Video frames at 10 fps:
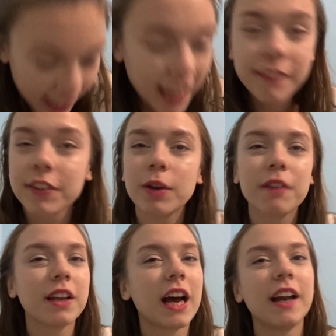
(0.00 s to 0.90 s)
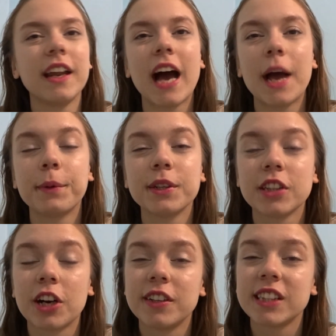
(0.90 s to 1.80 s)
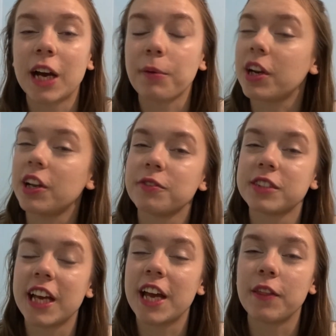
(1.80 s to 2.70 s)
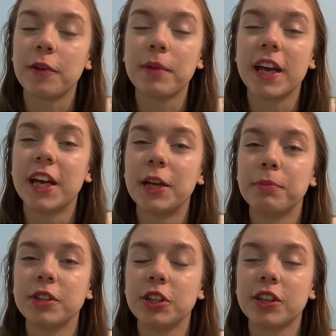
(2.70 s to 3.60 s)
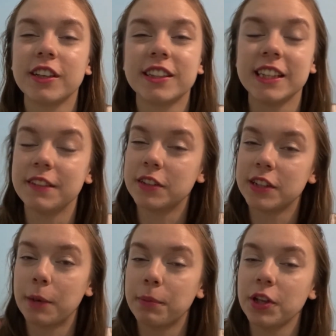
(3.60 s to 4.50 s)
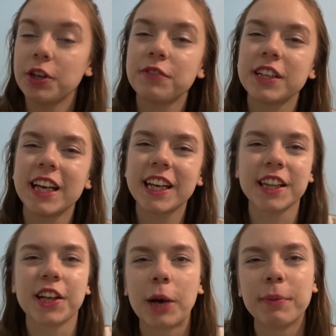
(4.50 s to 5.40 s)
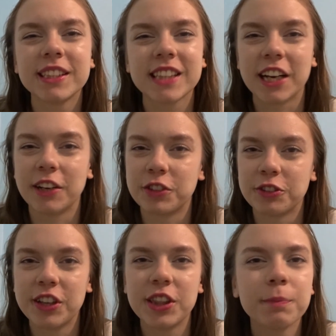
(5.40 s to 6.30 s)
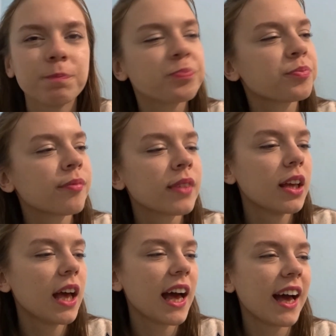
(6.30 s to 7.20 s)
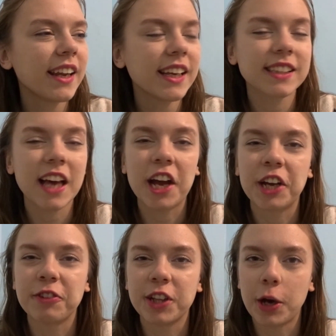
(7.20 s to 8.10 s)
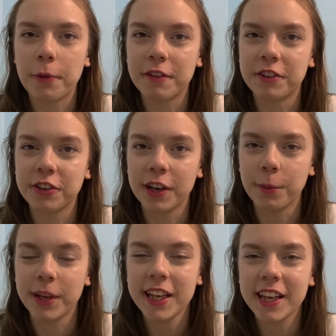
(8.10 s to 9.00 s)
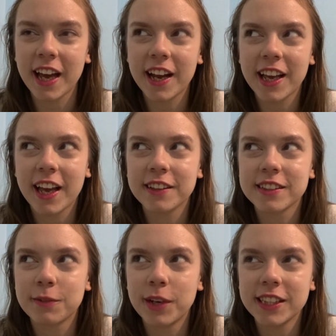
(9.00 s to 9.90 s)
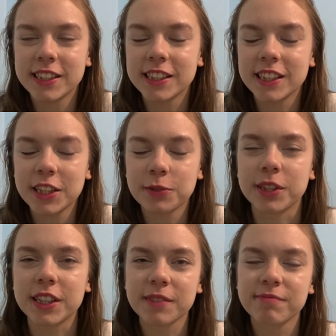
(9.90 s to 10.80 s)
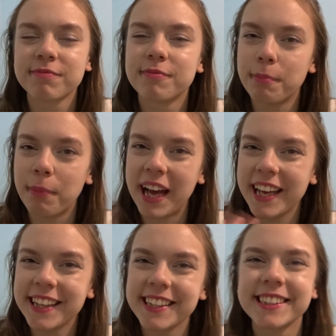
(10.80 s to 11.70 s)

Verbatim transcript: if you are behind any hypo stories, I would love to hear them. Um, you can just leave them down below if you like in the comments. I'd love to read them. And yes, I really hope you have a great week and I can't wait to see you next week. Bye.